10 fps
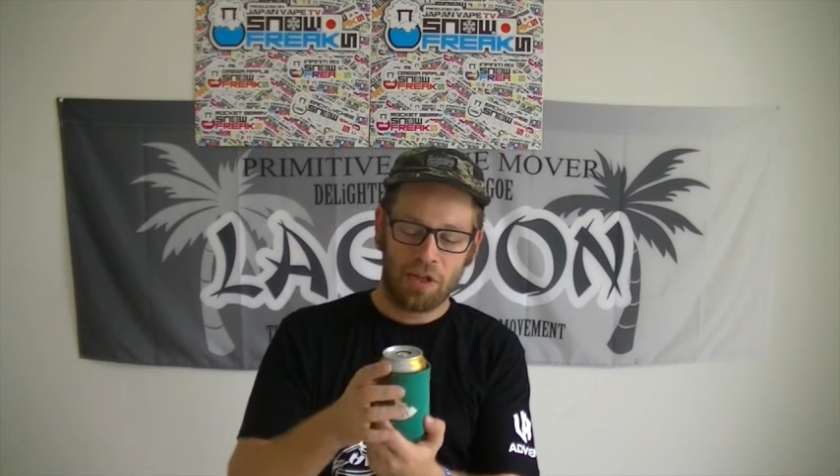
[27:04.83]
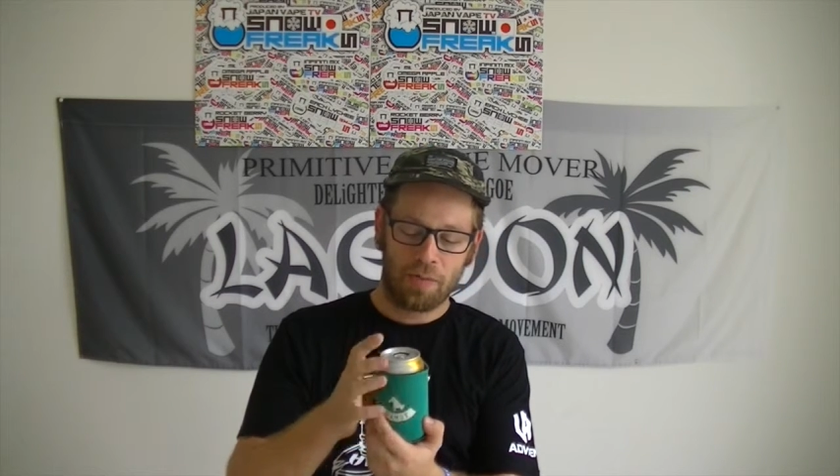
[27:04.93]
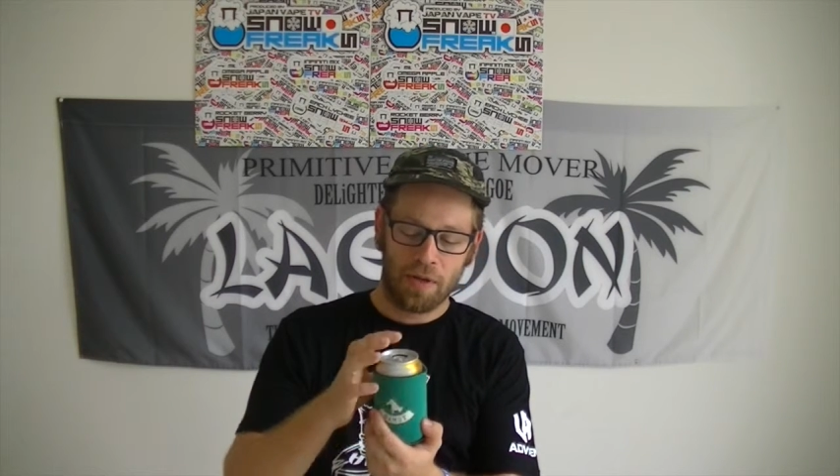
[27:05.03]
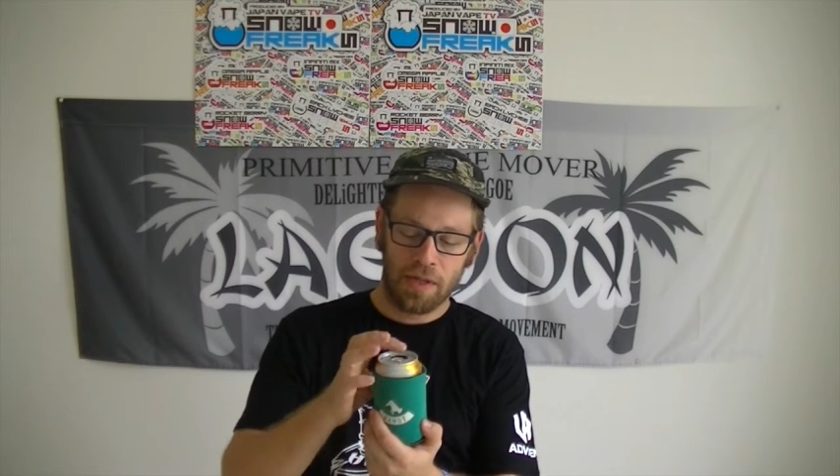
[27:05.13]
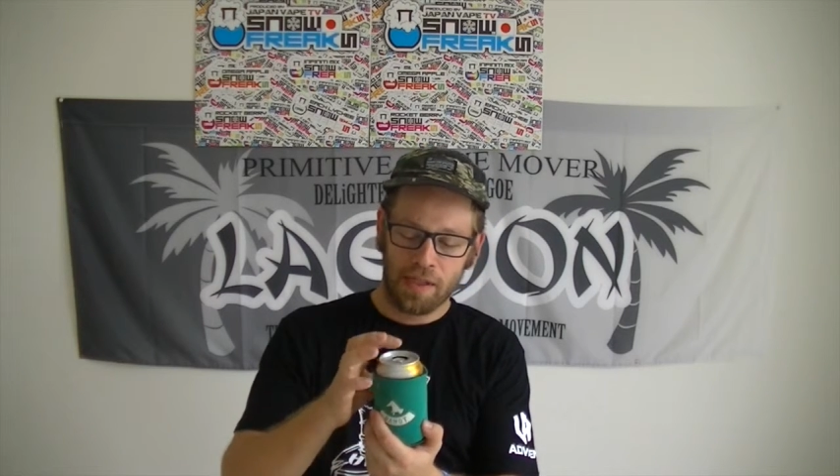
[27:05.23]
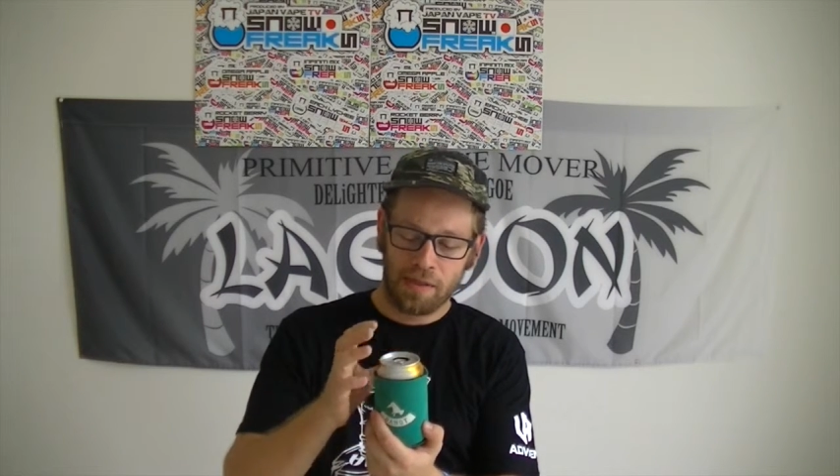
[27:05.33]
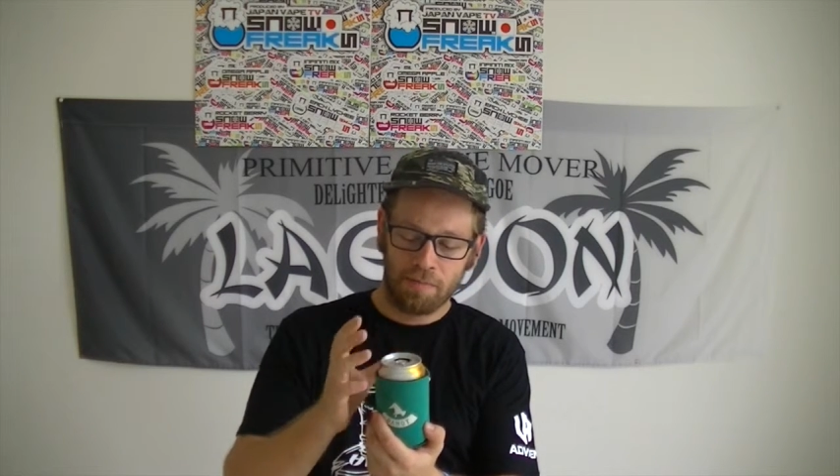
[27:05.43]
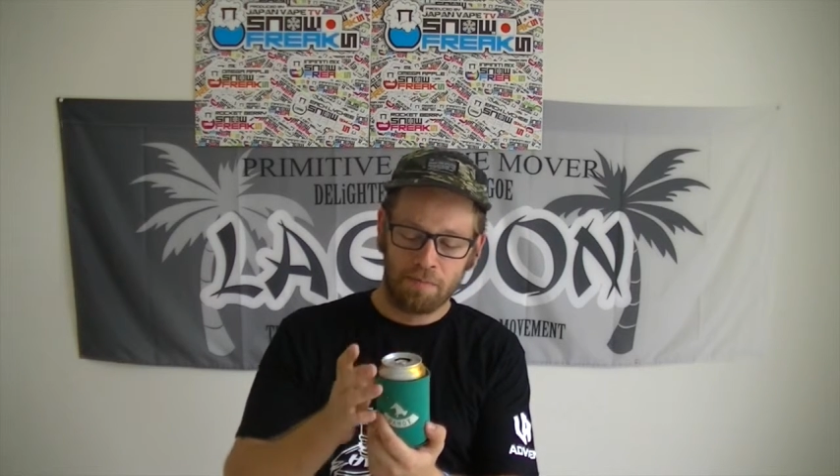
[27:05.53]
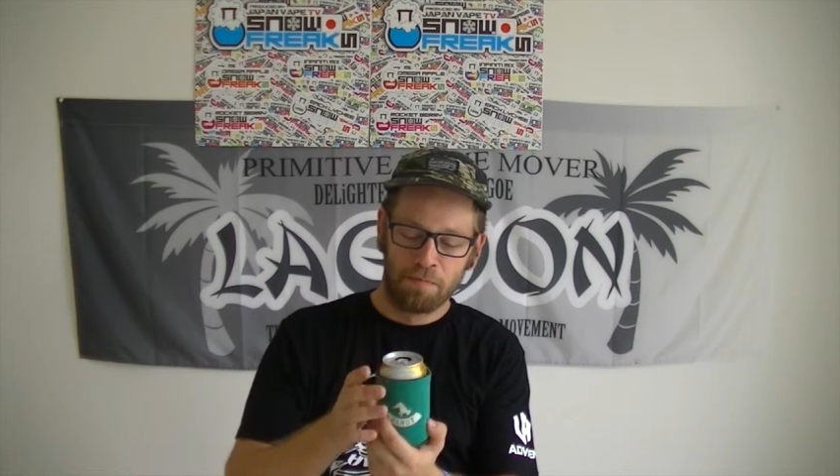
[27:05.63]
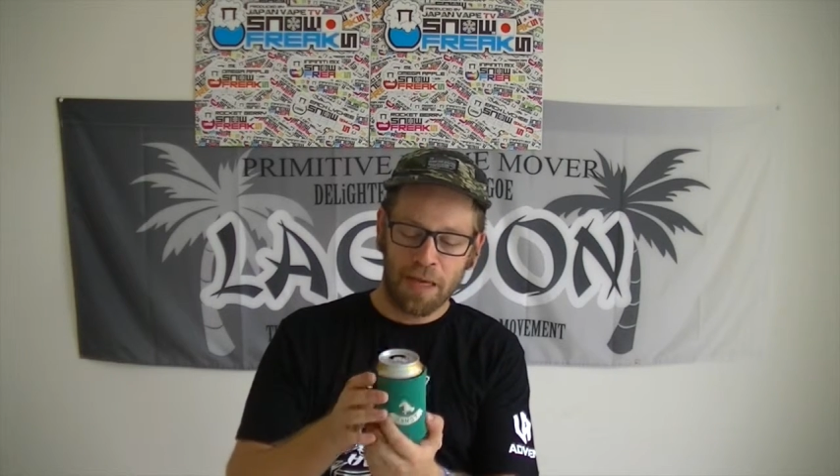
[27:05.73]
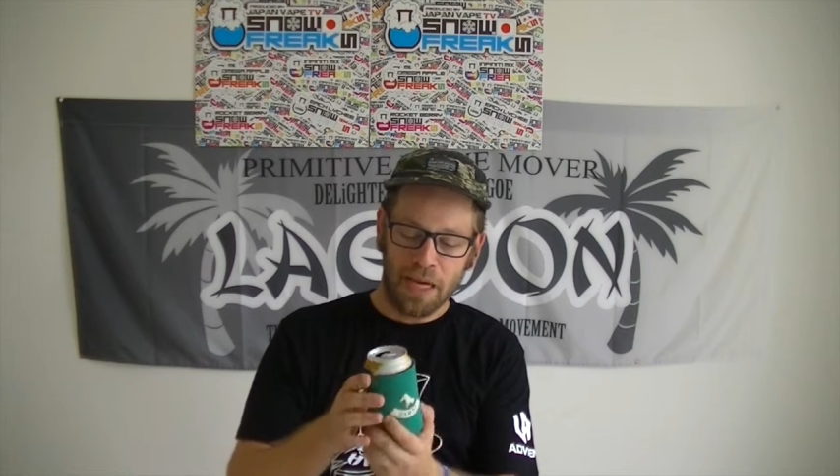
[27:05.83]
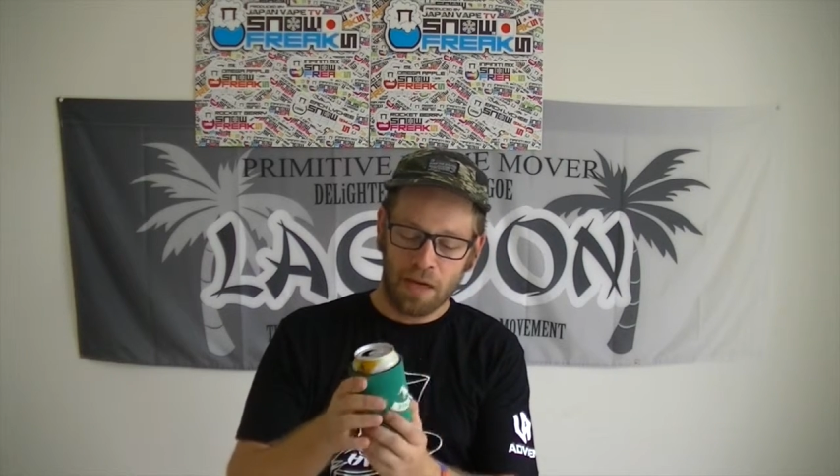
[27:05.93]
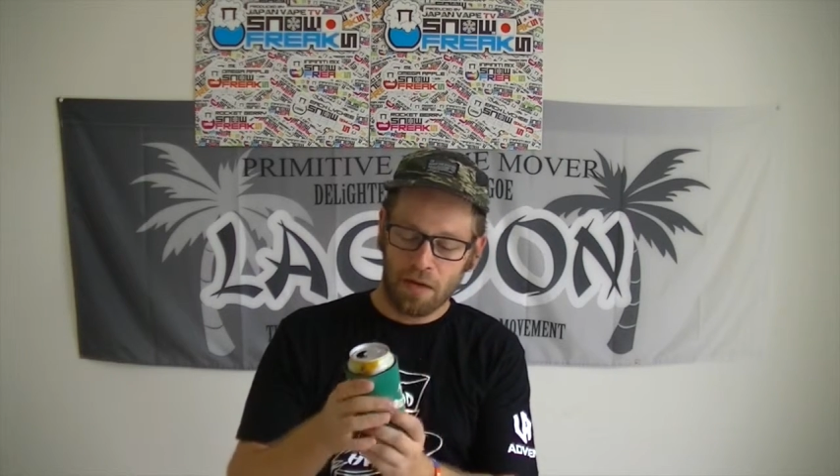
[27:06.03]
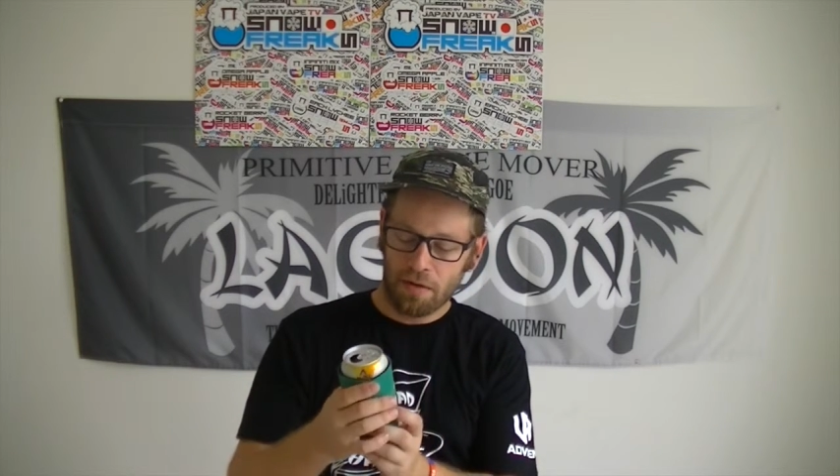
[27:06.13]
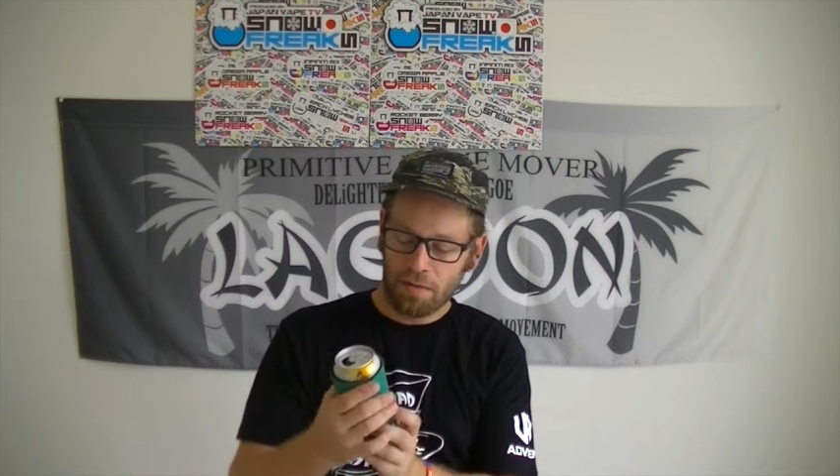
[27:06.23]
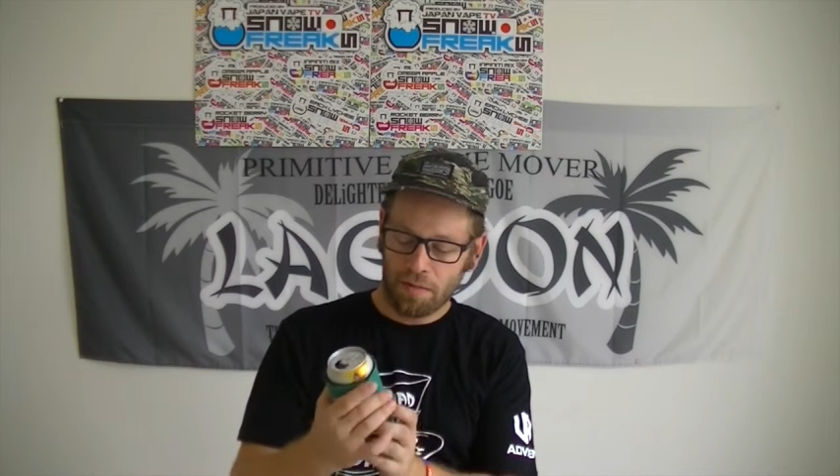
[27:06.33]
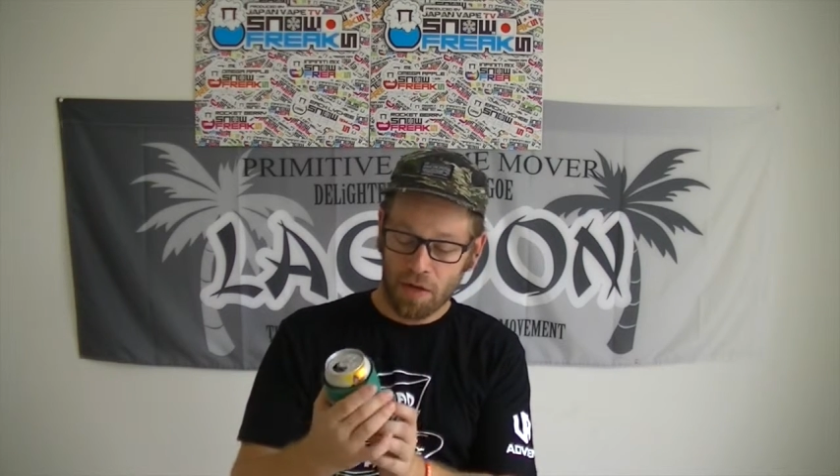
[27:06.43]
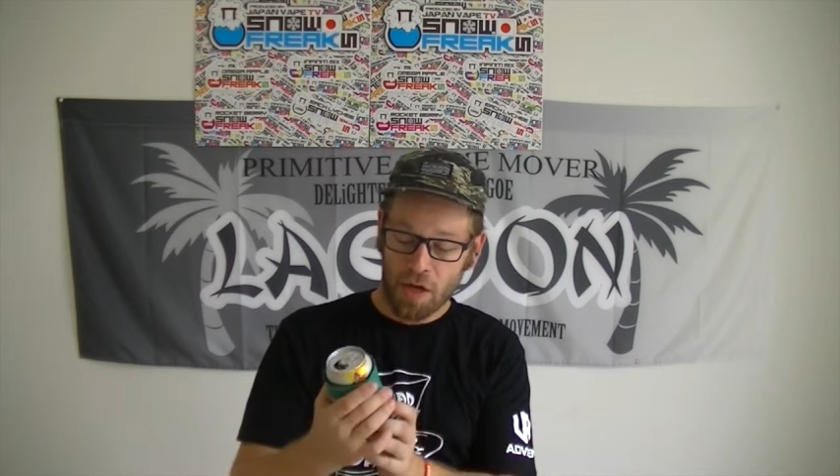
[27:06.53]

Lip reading: Japanese beer,